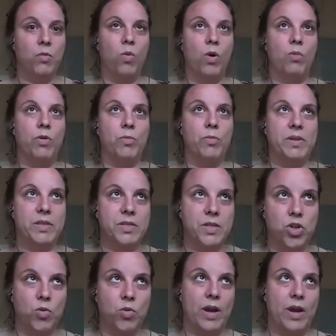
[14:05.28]
What would be the
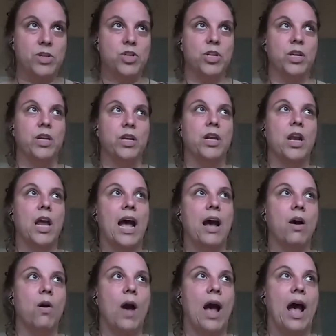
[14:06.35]
situation?
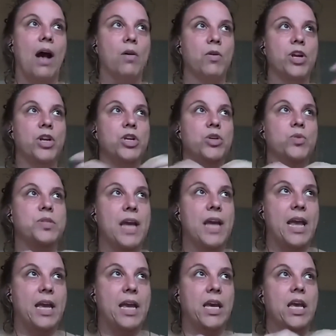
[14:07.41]
How can you
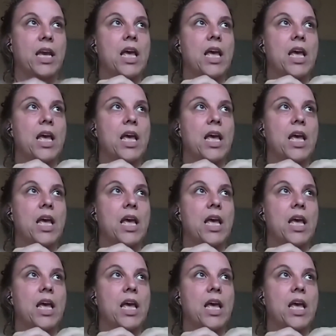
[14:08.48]
take